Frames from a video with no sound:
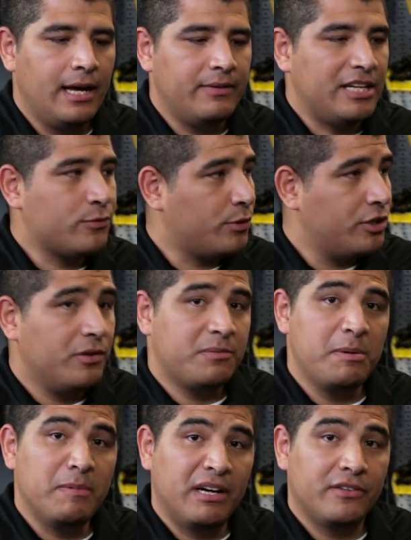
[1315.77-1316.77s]
that's where
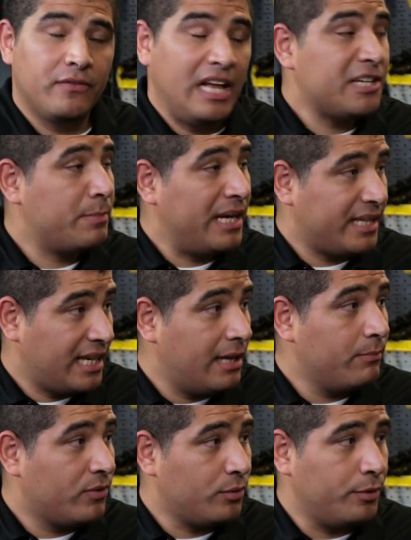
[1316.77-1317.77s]
USB BIOS flashback
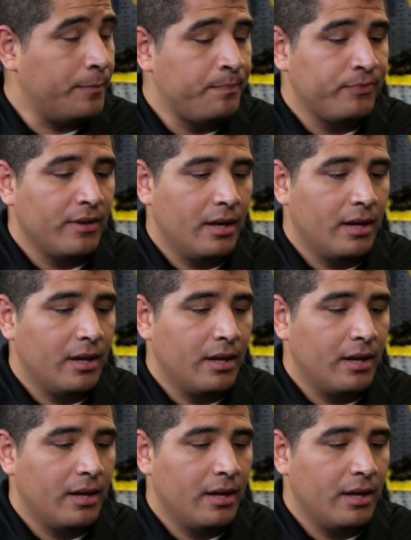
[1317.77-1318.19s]
came through,